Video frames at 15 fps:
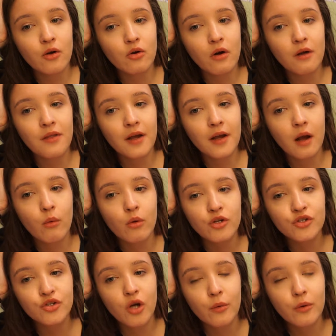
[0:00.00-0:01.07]
Or I think I want to
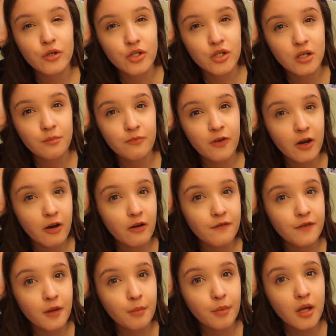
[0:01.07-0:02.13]
start watching Vicar of
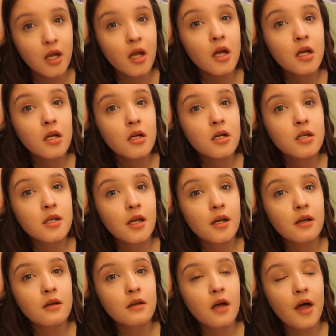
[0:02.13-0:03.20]
Dibley. And
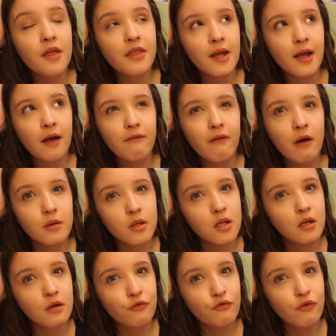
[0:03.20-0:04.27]
I think I found a
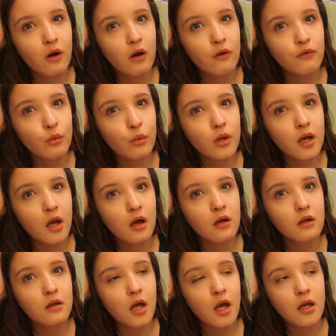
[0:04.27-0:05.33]
link for it over the weekend,
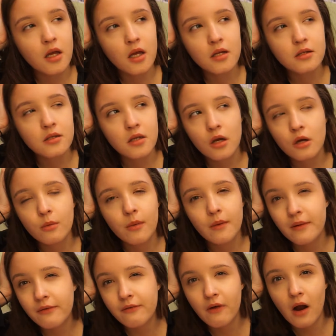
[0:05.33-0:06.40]
like yesterday or
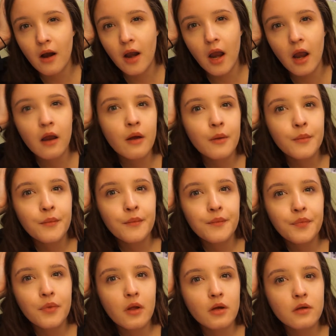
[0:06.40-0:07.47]
maybe Friday.
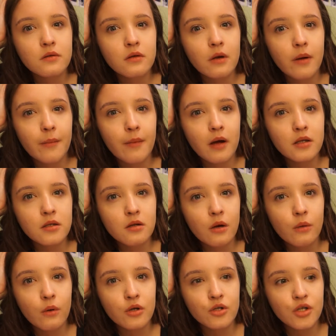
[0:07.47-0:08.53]
So I might
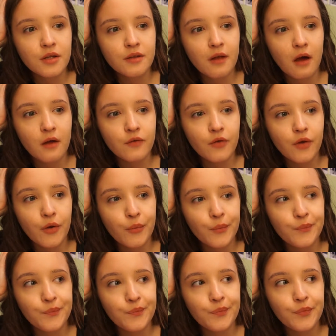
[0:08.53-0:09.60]
start watching that too.
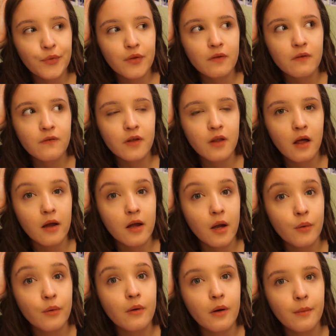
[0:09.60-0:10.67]
Because I feel like
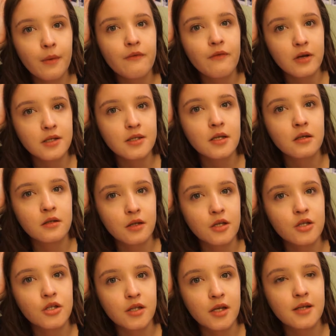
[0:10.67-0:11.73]
my friend said that
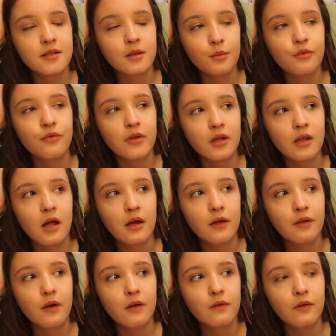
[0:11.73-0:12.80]
she thinks I would really like
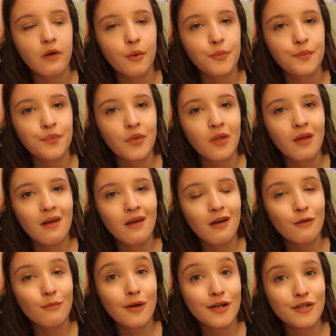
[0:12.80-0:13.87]
that. So
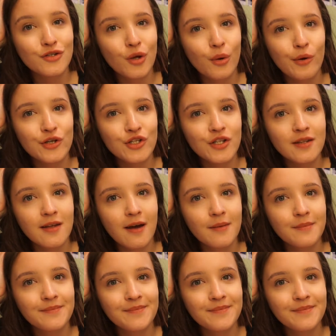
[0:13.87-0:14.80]
I might start watching that.